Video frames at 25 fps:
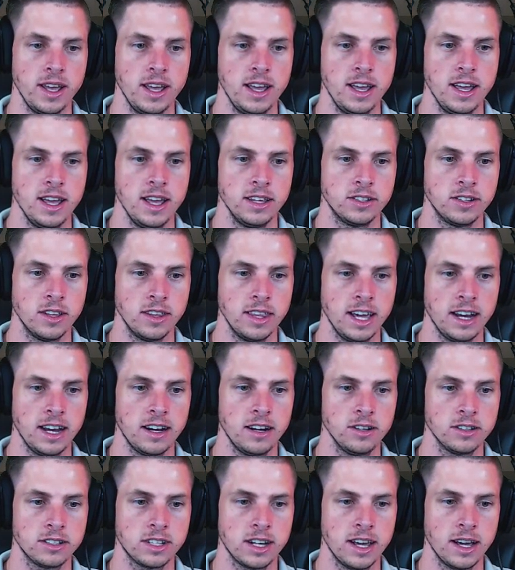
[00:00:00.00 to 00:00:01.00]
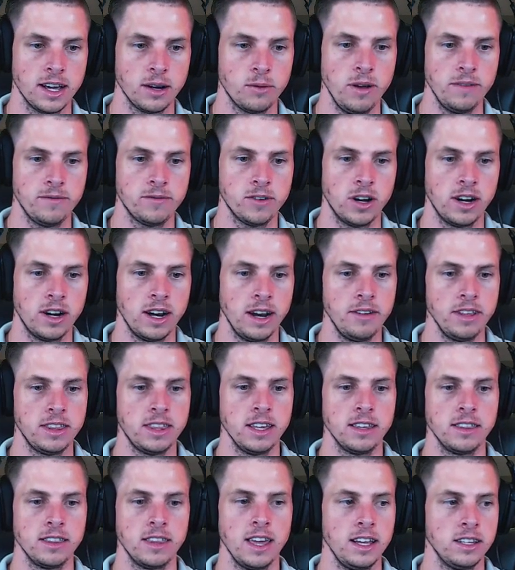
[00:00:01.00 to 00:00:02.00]
So that looks like we've got
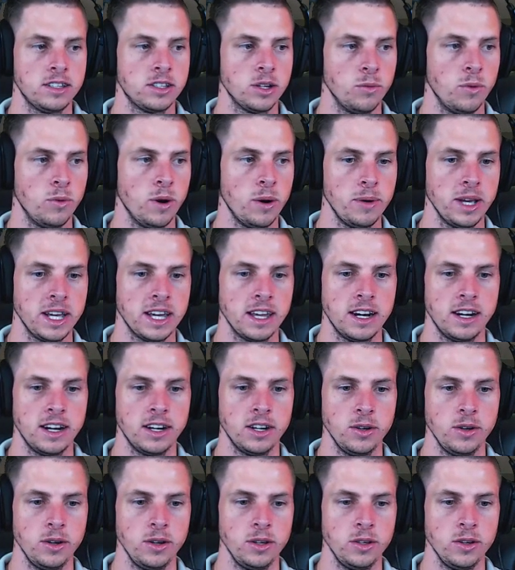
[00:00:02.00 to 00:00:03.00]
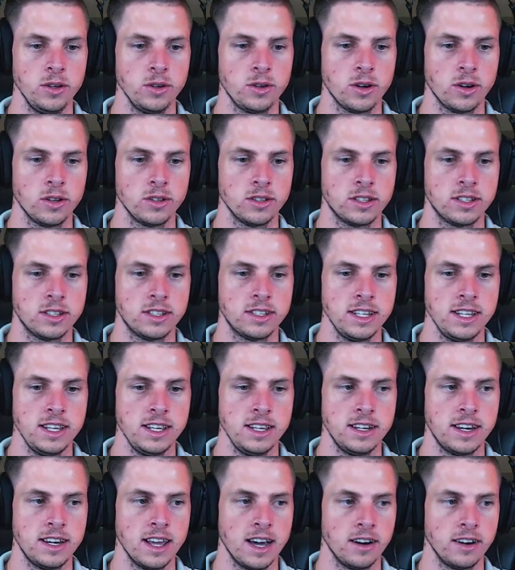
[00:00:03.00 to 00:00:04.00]
everything there. So what we're going to do, you can't see
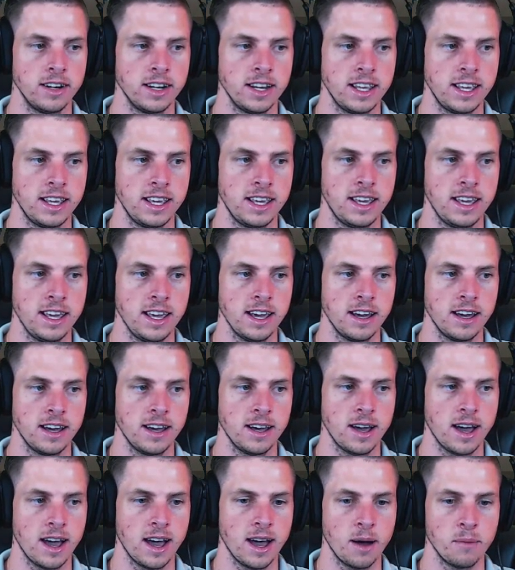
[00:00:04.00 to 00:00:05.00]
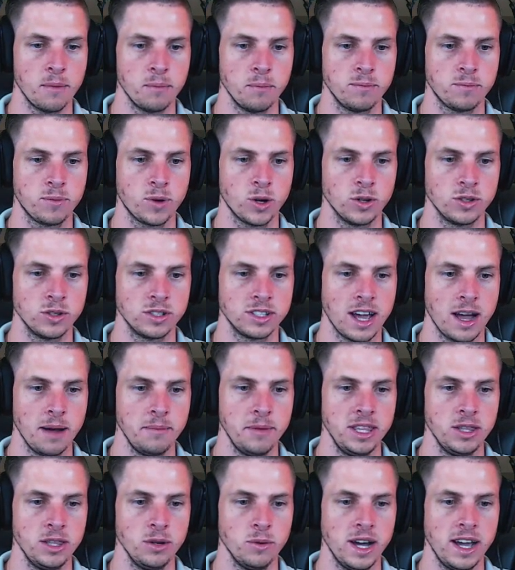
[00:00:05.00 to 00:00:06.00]
down here because I'm
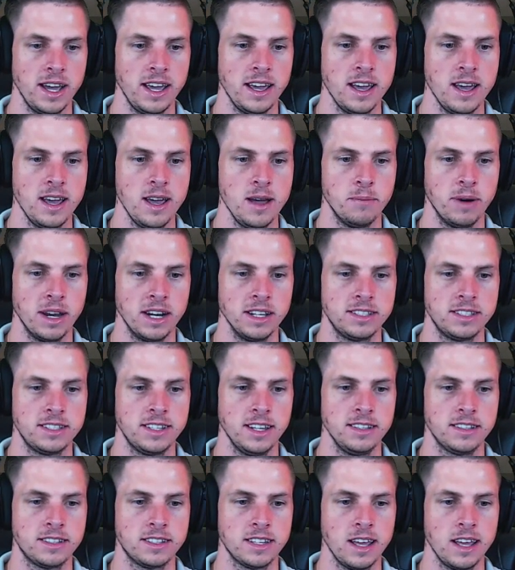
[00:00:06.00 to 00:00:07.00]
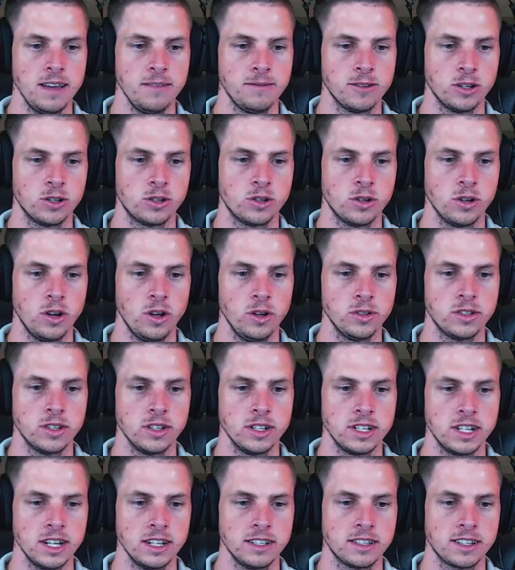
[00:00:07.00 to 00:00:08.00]
in the way, but it says save controls. So
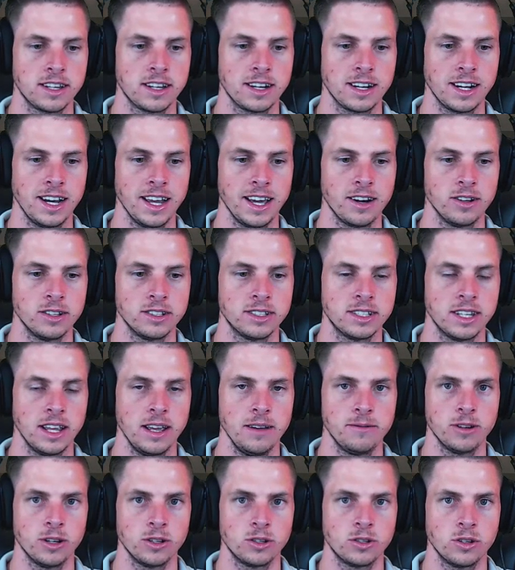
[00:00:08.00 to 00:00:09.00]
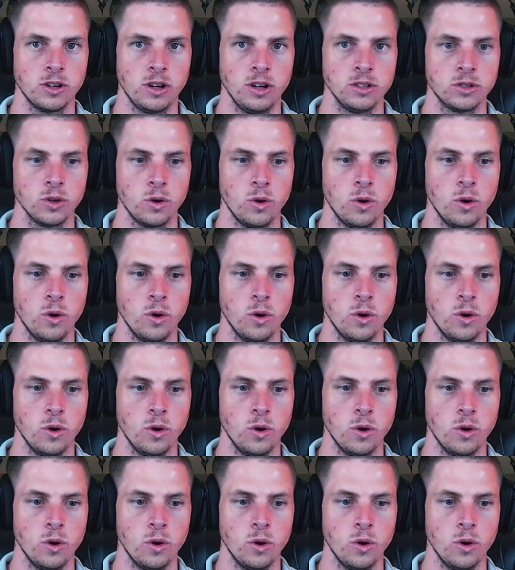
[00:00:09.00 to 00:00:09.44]
just click on save controls or